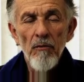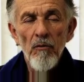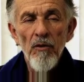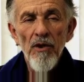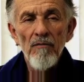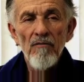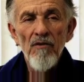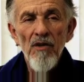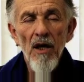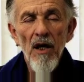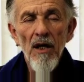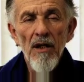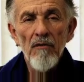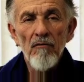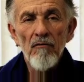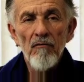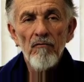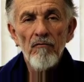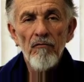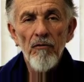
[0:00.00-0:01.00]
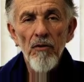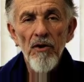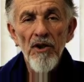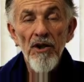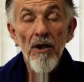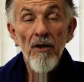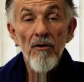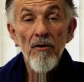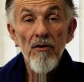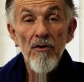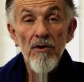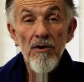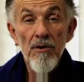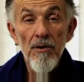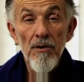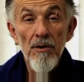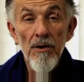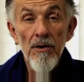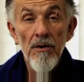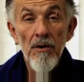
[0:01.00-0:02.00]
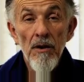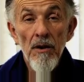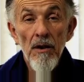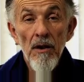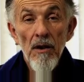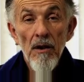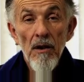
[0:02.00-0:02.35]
that we've not fully understood